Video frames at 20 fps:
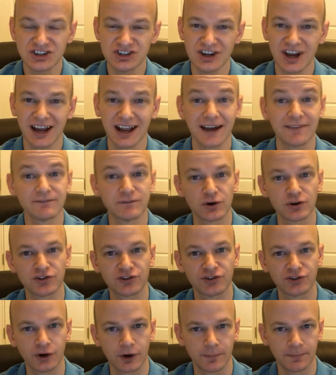check for
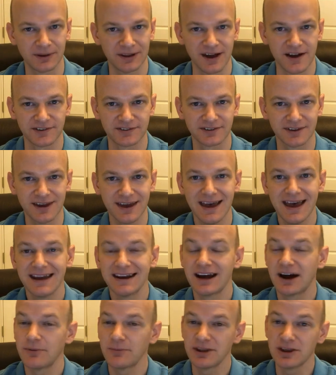surplus.
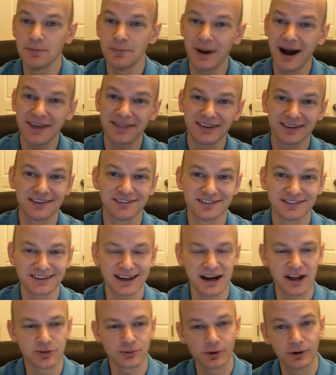Now, you might think this is
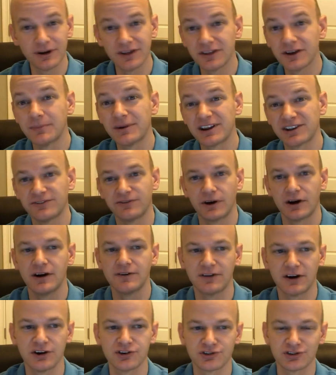kind of thrown in there, but it's very,
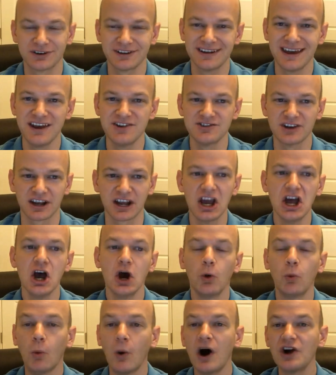very strategic.
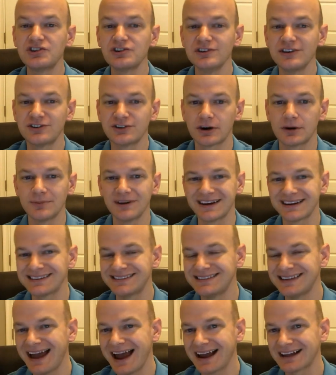Once you determine
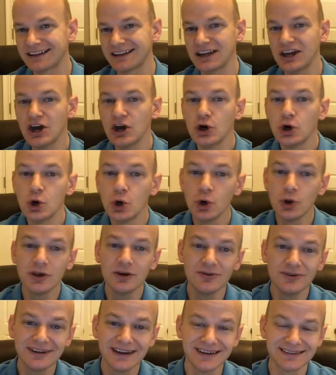exactly who
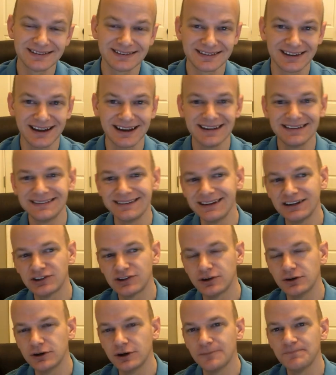you need to sign a deed
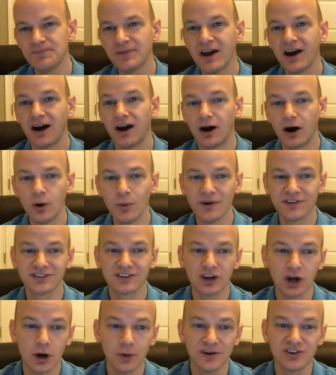to you, I
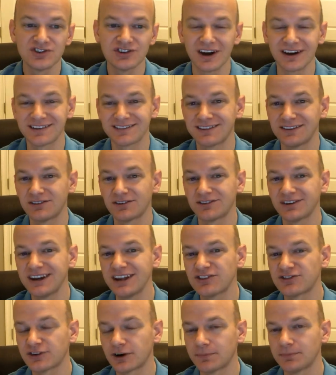always go and check to see if there's
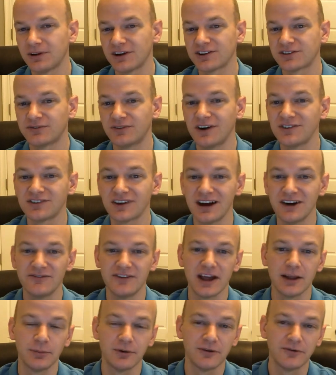any surplus funds
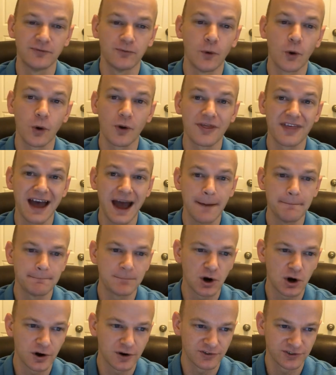available for
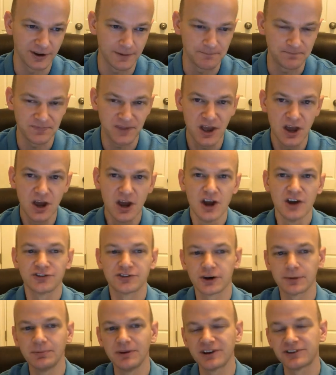that person.
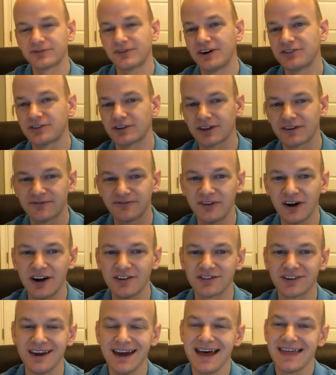Surplus funds are the
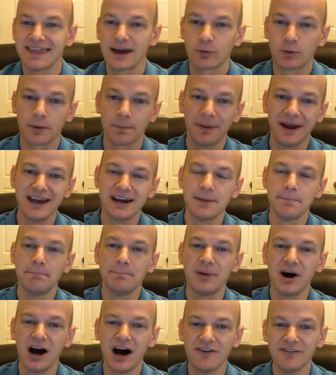funds that were paid
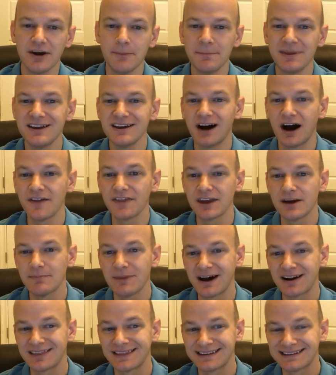above and beyond the
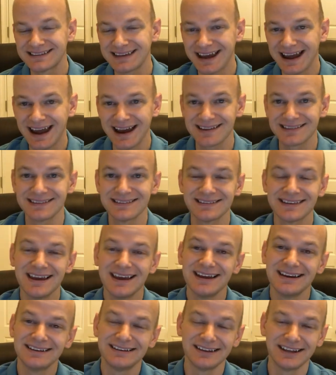amount of the
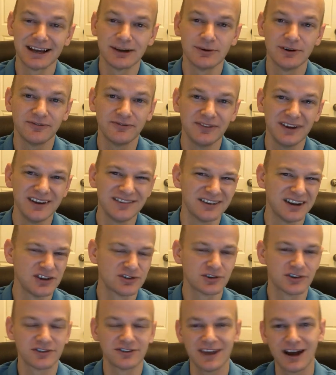taxes delinquent fees and
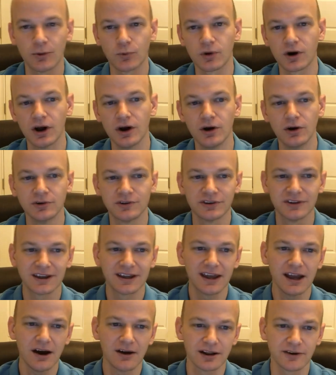interest that were owed to the
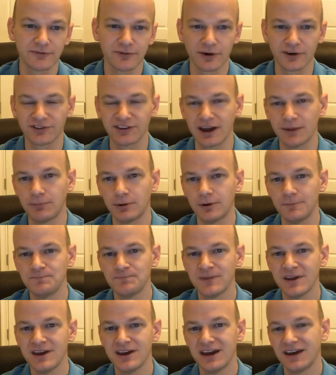county. For
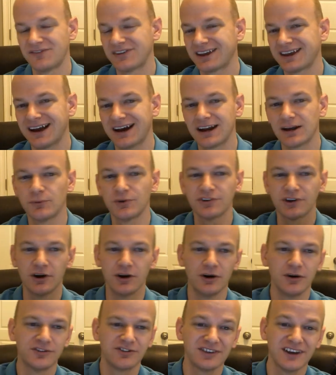example, if the county was
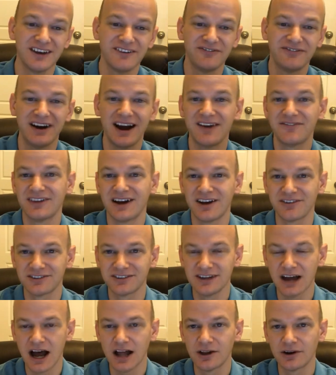owed, say,
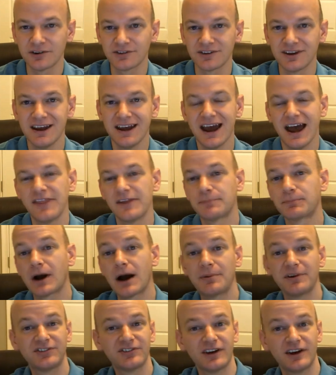$5,000 and the
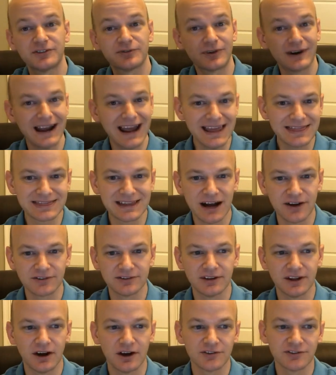property sells for
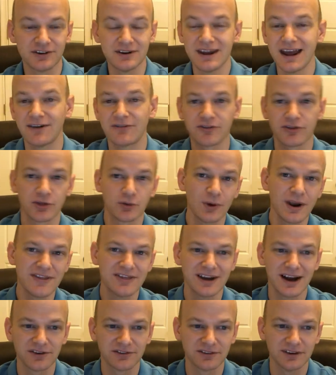$8,000, then you have
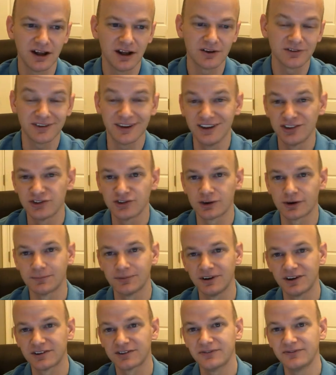$3,000 in
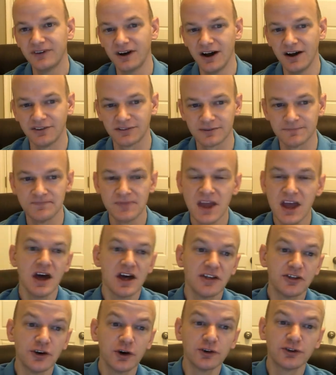surplus funds.
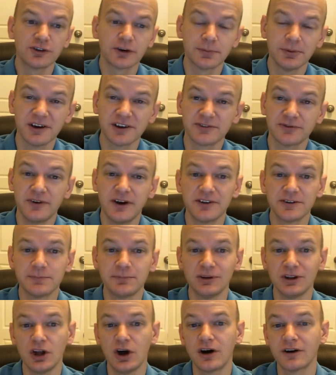Those surplus funds
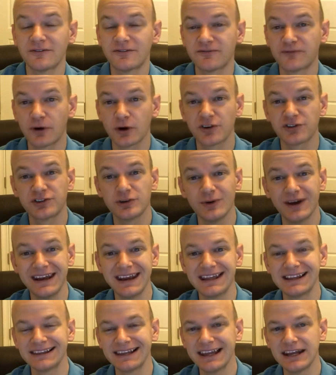belong first to
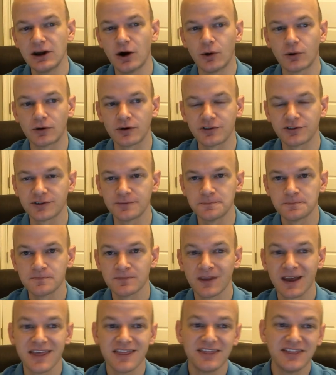any lien holders,
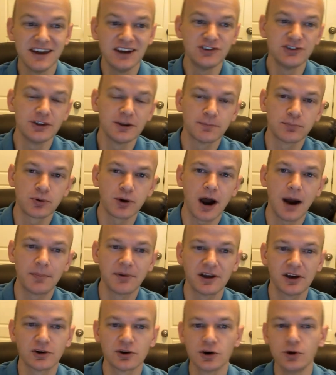then to the
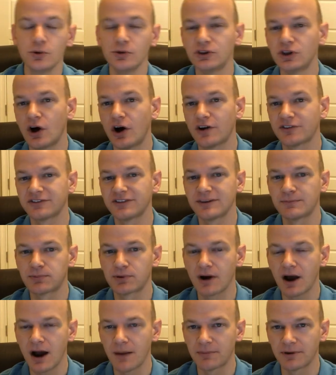property owner who lost the
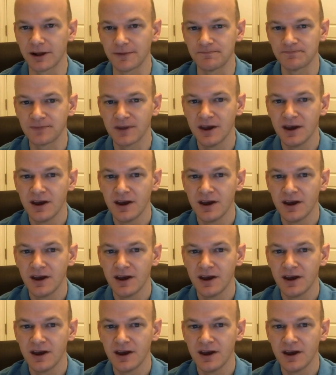property.